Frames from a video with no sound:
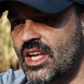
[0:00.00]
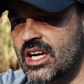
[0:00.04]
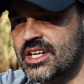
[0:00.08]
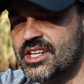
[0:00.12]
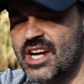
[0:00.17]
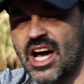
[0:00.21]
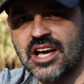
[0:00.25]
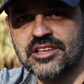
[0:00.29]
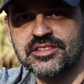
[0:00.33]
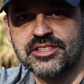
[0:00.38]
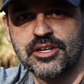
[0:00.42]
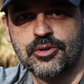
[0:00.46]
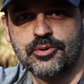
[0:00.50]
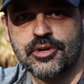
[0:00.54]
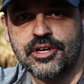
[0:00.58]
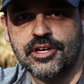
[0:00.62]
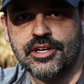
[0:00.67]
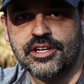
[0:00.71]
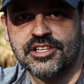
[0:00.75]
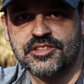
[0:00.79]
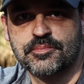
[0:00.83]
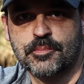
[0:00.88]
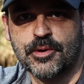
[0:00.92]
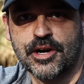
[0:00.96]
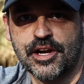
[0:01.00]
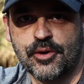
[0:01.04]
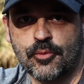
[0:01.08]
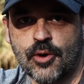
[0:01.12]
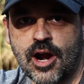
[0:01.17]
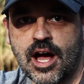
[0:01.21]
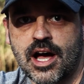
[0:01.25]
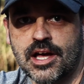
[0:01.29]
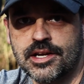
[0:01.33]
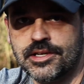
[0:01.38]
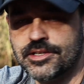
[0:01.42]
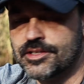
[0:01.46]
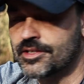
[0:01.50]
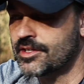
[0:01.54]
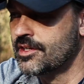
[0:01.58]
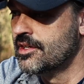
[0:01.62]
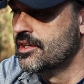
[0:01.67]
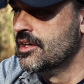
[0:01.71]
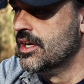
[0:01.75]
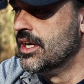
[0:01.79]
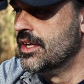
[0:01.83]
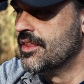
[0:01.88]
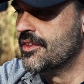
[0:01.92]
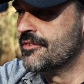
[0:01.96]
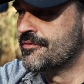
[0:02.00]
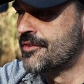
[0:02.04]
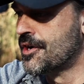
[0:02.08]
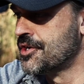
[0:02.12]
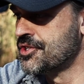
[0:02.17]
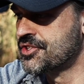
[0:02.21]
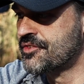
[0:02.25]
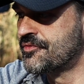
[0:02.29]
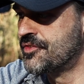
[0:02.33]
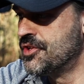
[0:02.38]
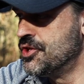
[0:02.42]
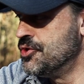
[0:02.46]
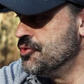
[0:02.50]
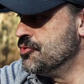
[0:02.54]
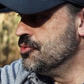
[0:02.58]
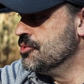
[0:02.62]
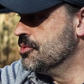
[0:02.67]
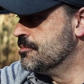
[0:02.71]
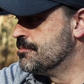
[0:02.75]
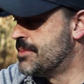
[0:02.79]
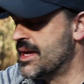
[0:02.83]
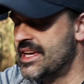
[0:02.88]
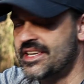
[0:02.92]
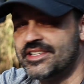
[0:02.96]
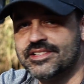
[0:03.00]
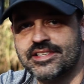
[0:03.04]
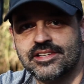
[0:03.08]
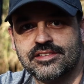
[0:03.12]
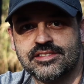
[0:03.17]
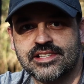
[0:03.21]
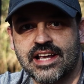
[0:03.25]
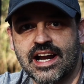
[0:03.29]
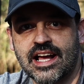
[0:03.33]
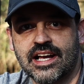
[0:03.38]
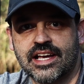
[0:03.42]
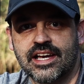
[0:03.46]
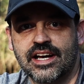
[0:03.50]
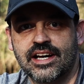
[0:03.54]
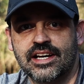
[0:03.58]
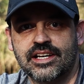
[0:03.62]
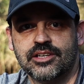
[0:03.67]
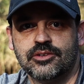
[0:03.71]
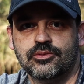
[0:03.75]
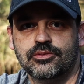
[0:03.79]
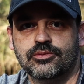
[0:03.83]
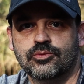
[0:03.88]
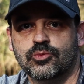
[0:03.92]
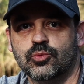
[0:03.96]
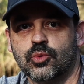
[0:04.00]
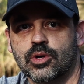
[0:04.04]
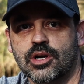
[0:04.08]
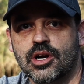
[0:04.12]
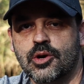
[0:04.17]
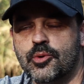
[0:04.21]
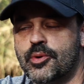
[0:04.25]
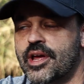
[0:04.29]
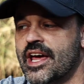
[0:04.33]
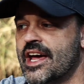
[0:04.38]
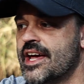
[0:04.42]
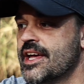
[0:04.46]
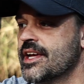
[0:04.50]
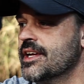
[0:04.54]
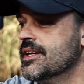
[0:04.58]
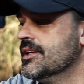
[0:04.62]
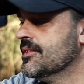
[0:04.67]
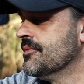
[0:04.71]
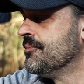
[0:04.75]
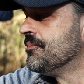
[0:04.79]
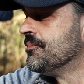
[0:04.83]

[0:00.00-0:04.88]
not so good. It's pretty rotten. The first few pieces that I cut were okay,